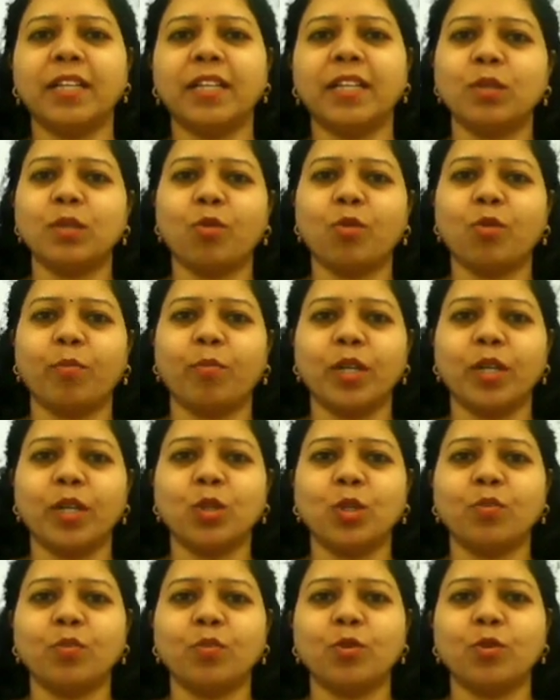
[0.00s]
that is
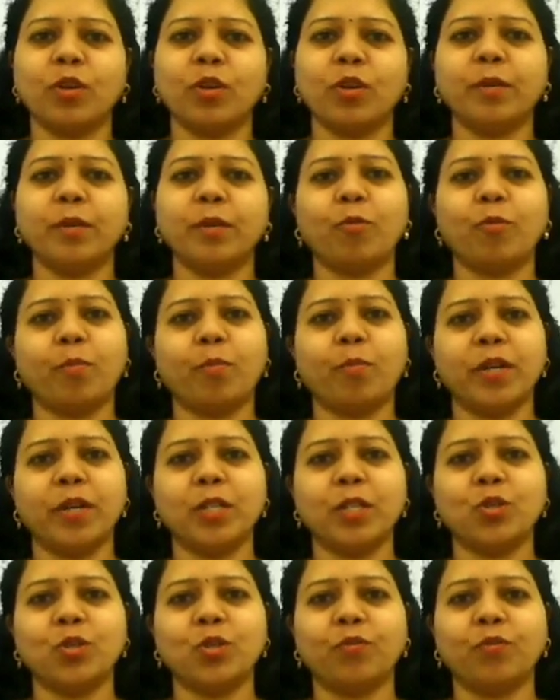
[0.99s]
properties of solid,
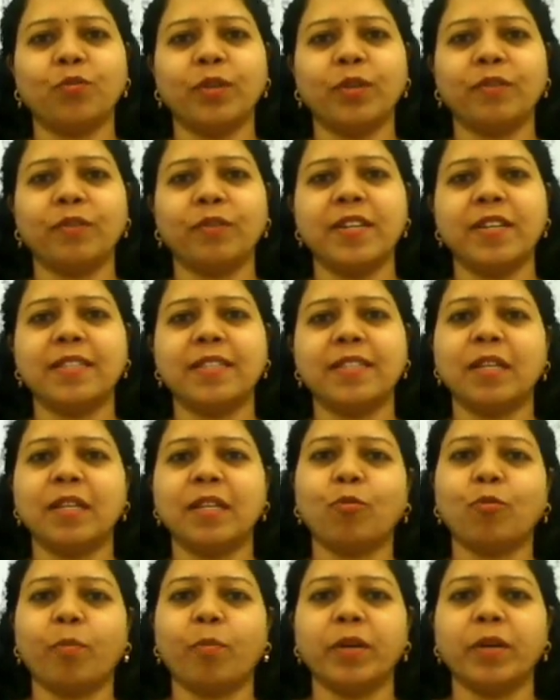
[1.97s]
properties of liquids
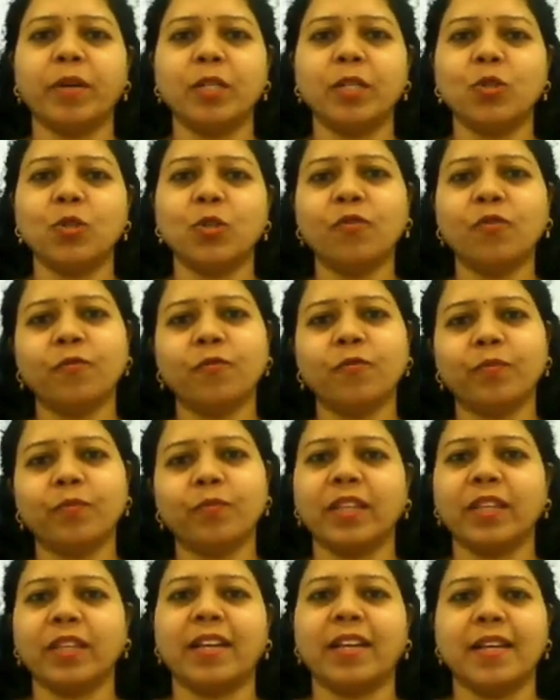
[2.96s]
and properties of
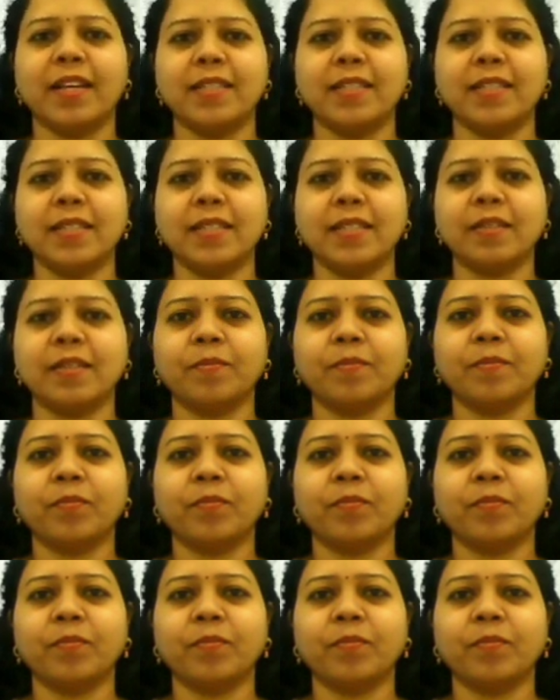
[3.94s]
gases.